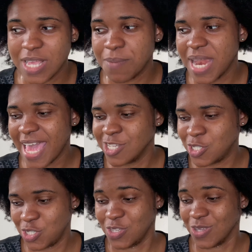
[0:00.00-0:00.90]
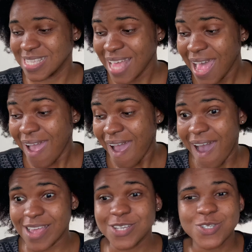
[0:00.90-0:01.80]
I'm like, Jesus,
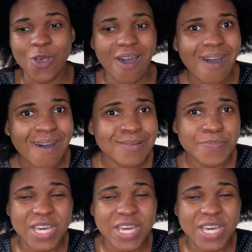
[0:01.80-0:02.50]
are you sure?